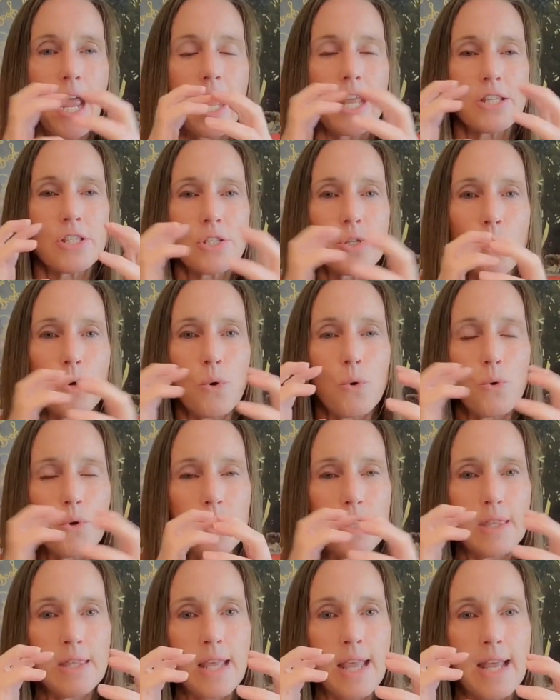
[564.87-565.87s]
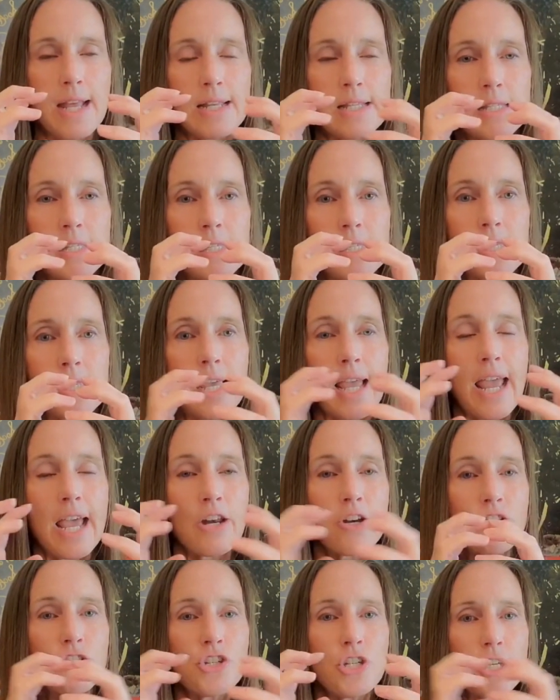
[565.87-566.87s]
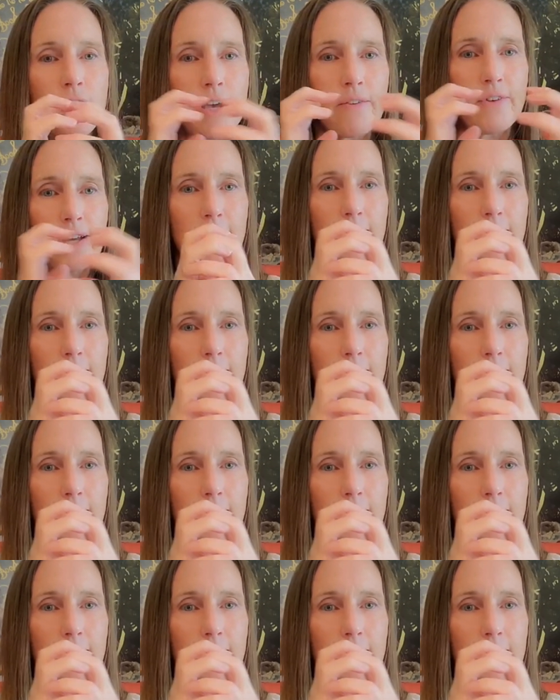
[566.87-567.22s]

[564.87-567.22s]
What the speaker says: And so it's the energy of